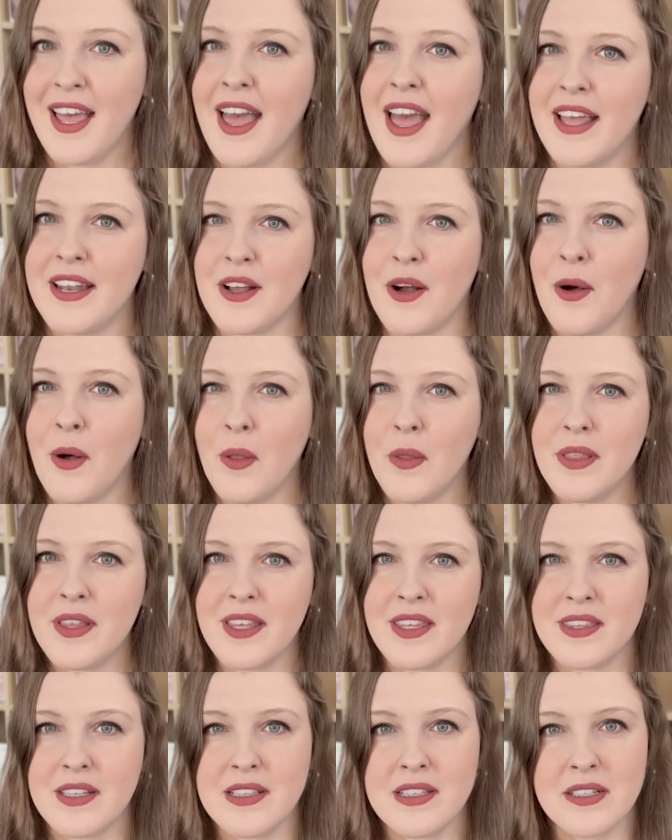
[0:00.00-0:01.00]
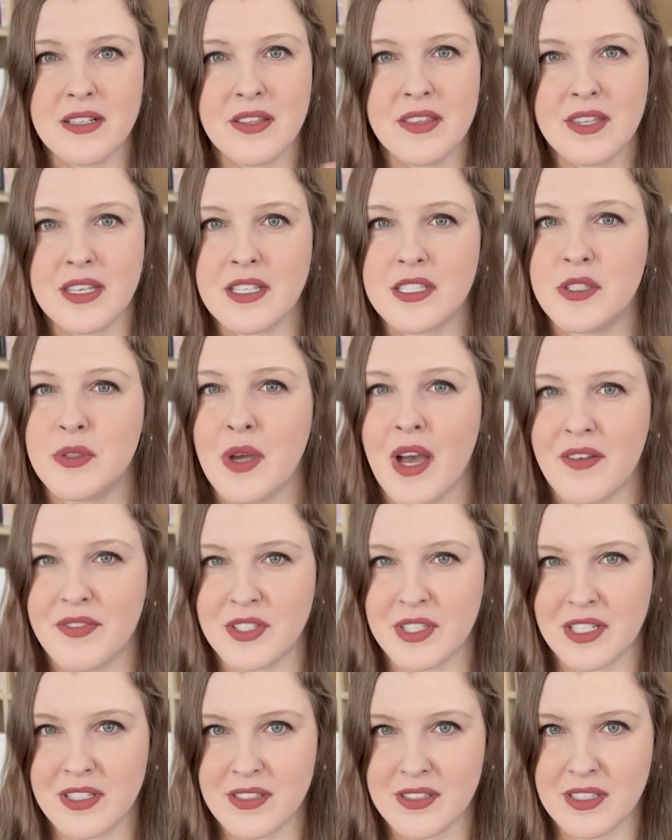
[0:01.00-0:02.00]
and all the other little things you have to
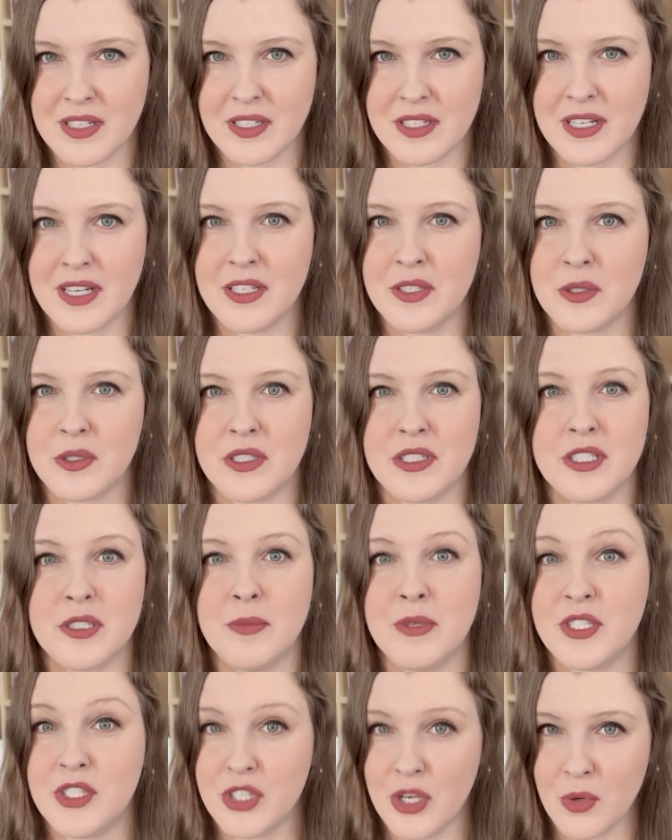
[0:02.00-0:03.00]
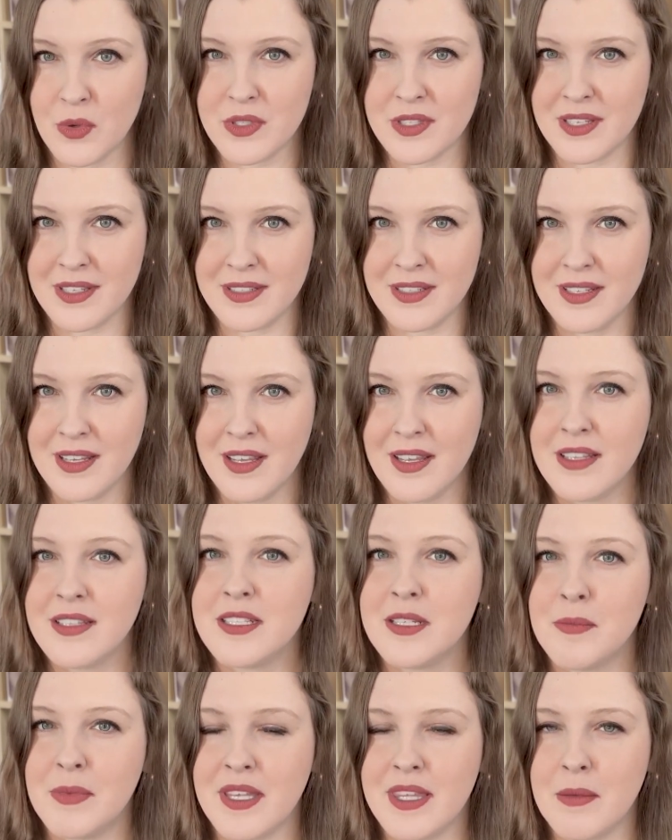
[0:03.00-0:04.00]
consider in order to be chosen
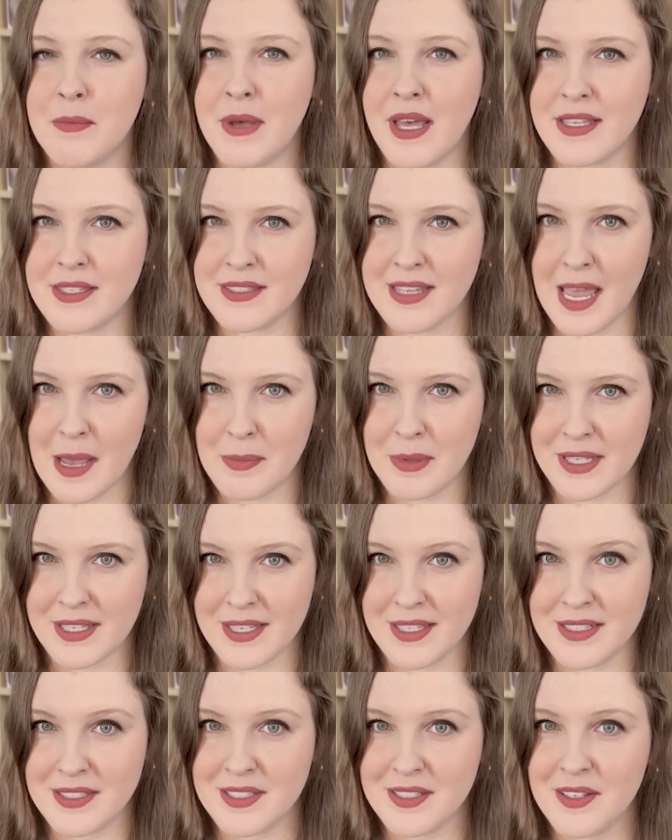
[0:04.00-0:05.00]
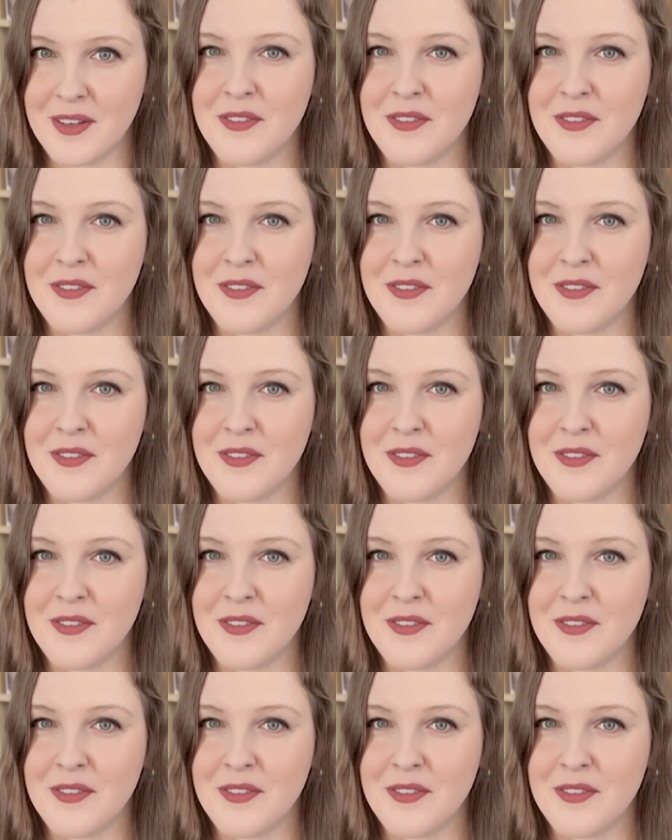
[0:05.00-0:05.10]
to be the best applicant